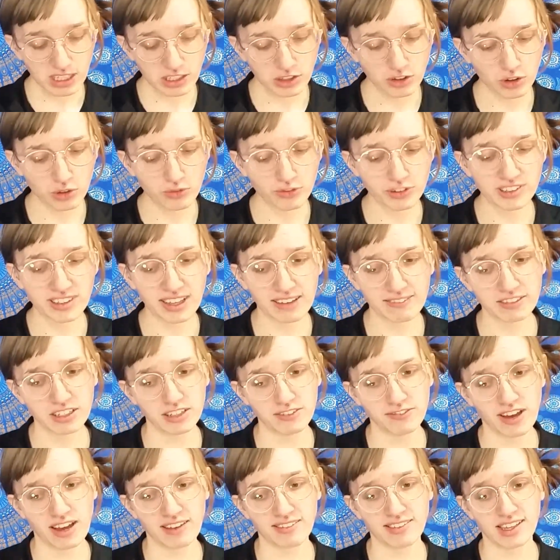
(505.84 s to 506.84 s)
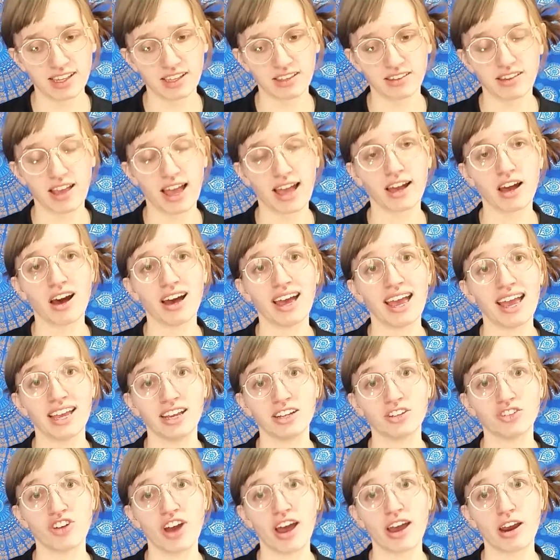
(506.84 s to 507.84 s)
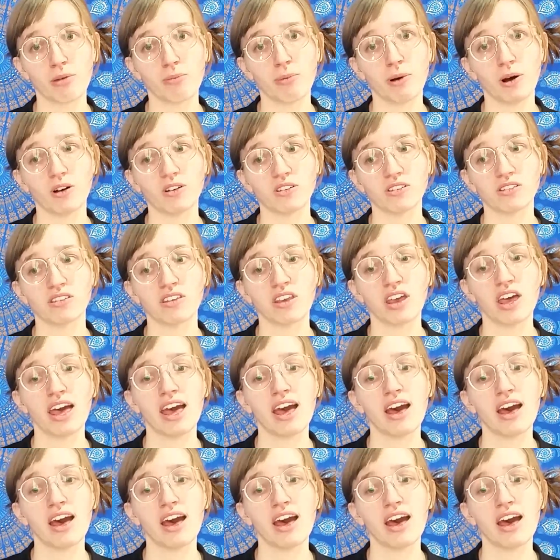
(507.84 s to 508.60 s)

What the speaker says: So for 75 cents, I got 8 dryer balls,